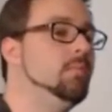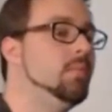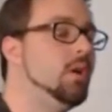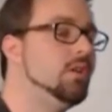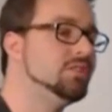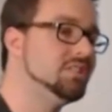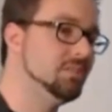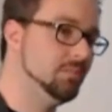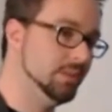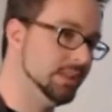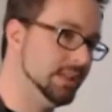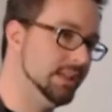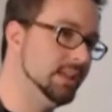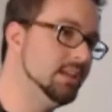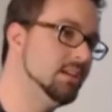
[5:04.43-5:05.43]

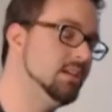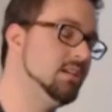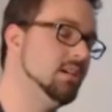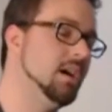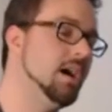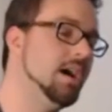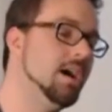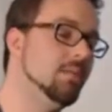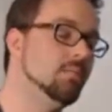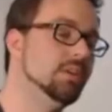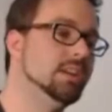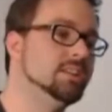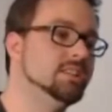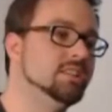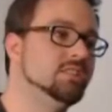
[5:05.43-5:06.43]
Possibly, but
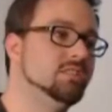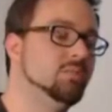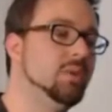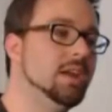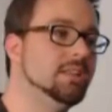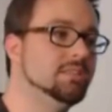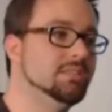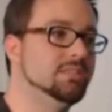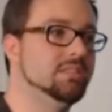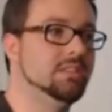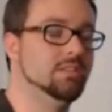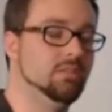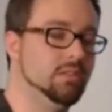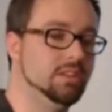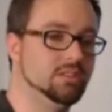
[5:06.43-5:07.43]
it just depends.
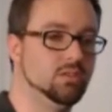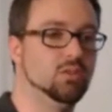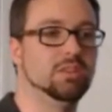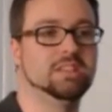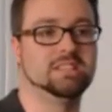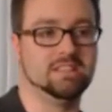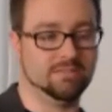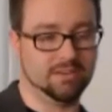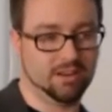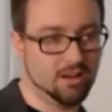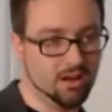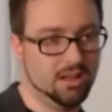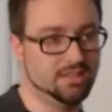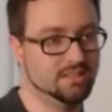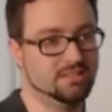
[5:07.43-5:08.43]
There's all these different
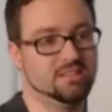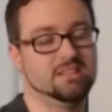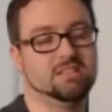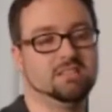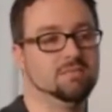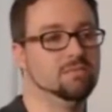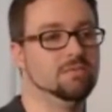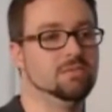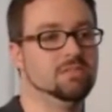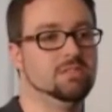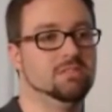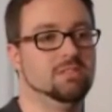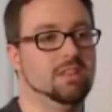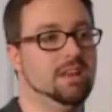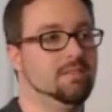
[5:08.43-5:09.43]
kinds of systems,
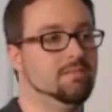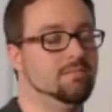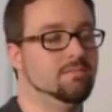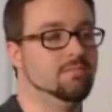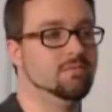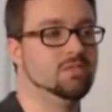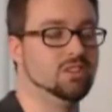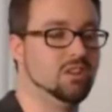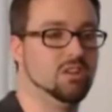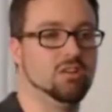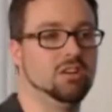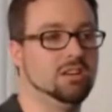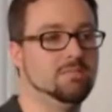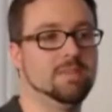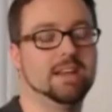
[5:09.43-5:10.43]
like
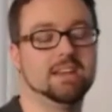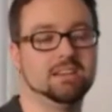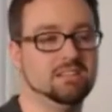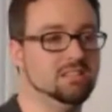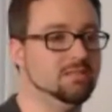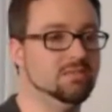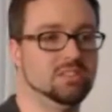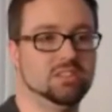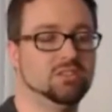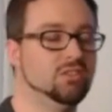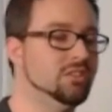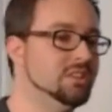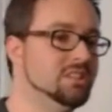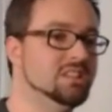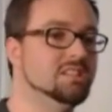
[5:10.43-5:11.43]
security mechanisms that do
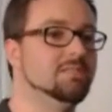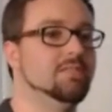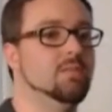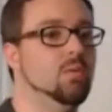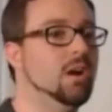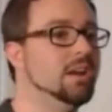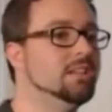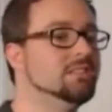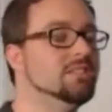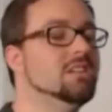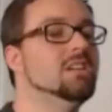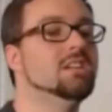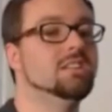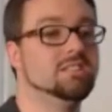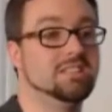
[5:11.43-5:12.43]
this in different ways.
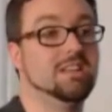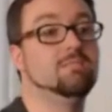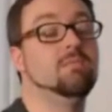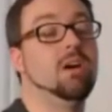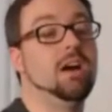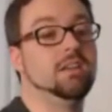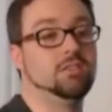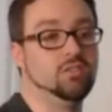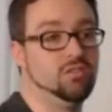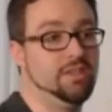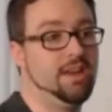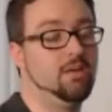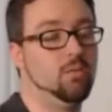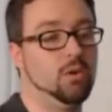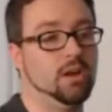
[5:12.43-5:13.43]
Some might do
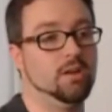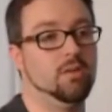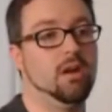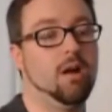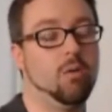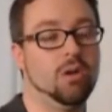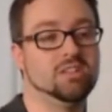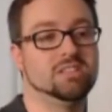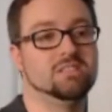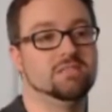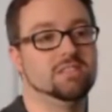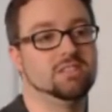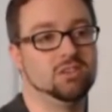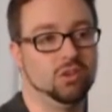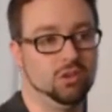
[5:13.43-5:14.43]
that where once you've
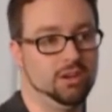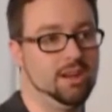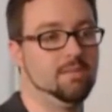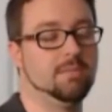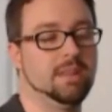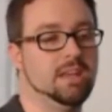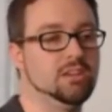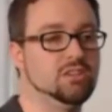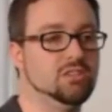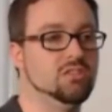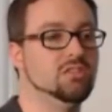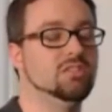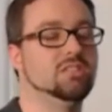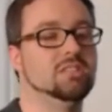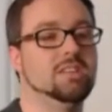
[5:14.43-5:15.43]
installed an application, you
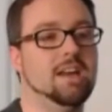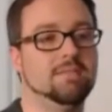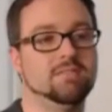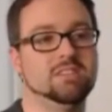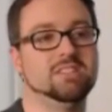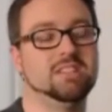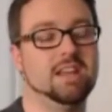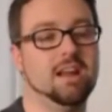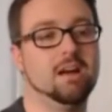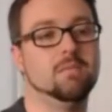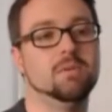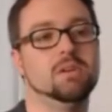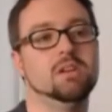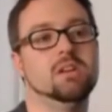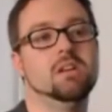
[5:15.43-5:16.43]
just have to set up
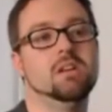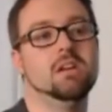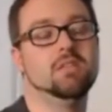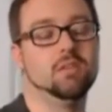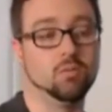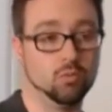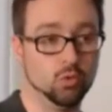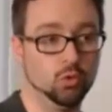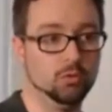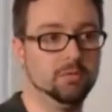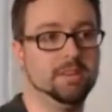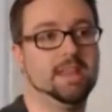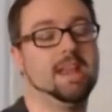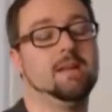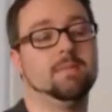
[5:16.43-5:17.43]
the rule for
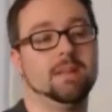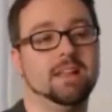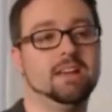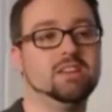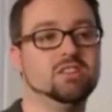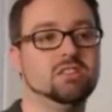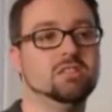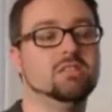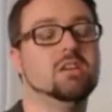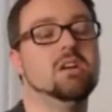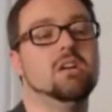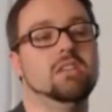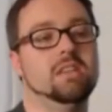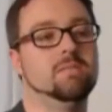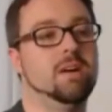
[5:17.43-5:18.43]
that application.
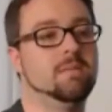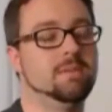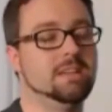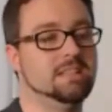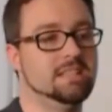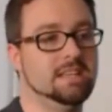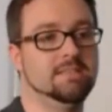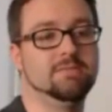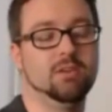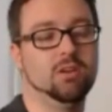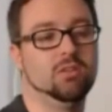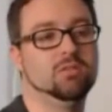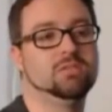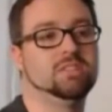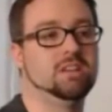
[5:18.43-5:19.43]
There might be a
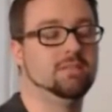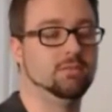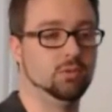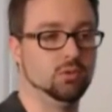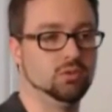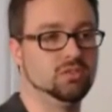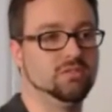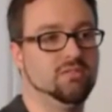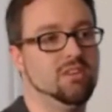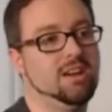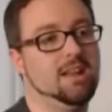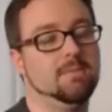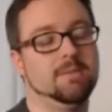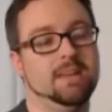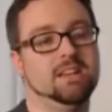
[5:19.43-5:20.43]
default set of rules for any
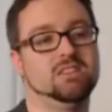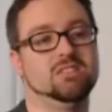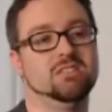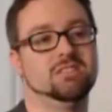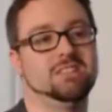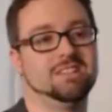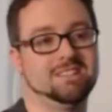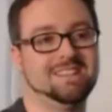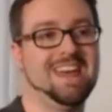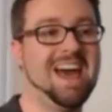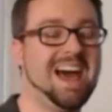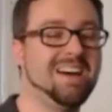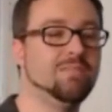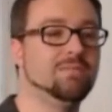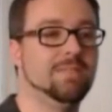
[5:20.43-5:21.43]
application that doesn't
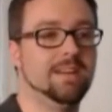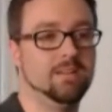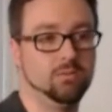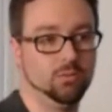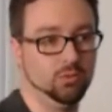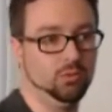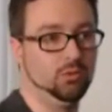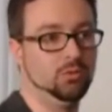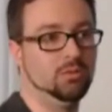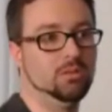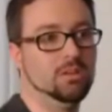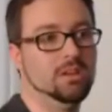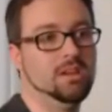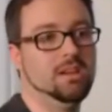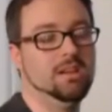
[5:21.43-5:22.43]
have a rule
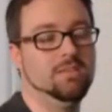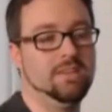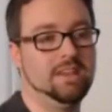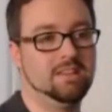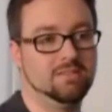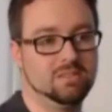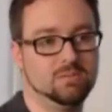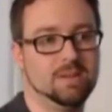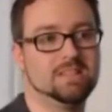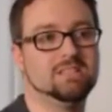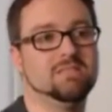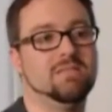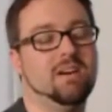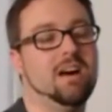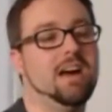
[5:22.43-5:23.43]
that you've
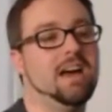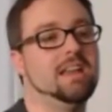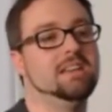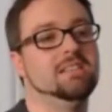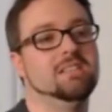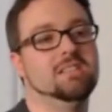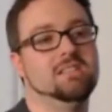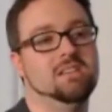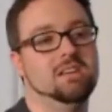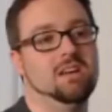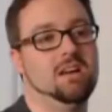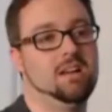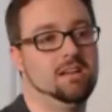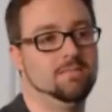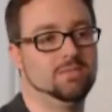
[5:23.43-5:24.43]
specified.
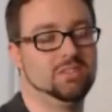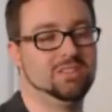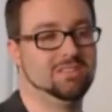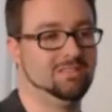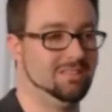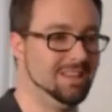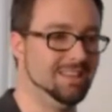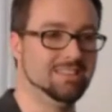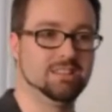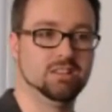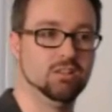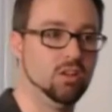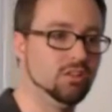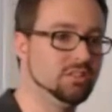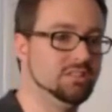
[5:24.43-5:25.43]
So yeah, there's
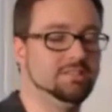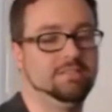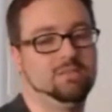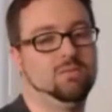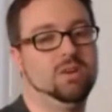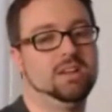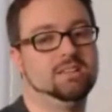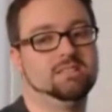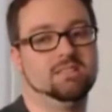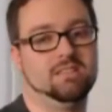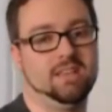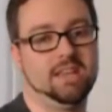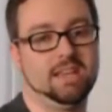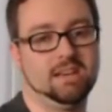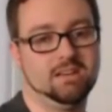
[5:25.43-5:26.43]
lots of different ways that
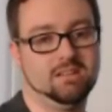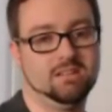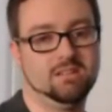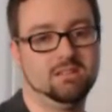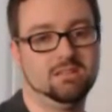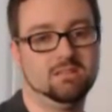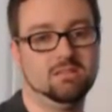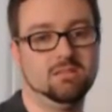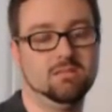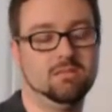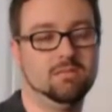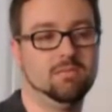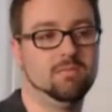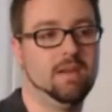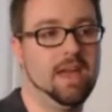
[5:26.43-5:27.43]
they can
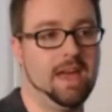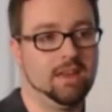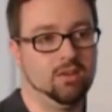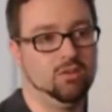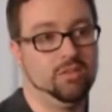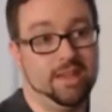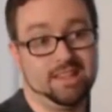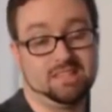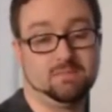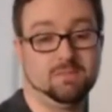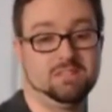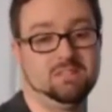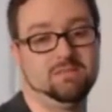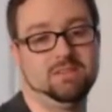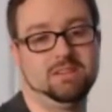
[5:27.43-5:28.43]
handle that
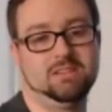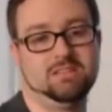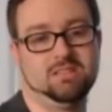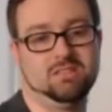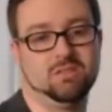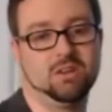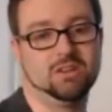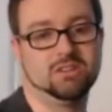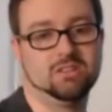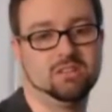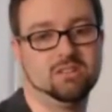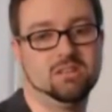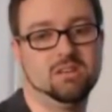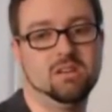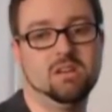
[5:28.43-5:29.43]
specific situation.
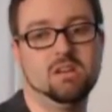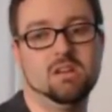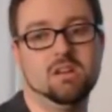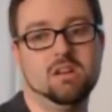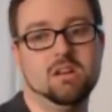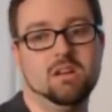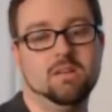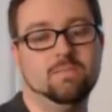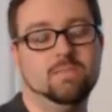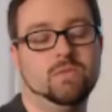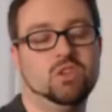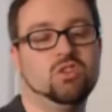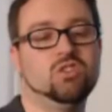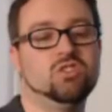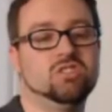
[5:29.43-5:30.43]

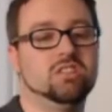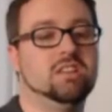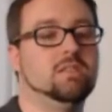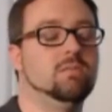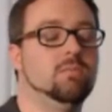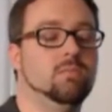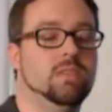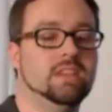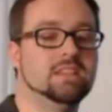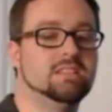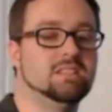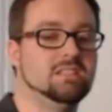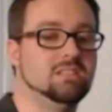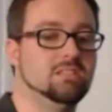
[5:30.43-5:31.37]
Usually these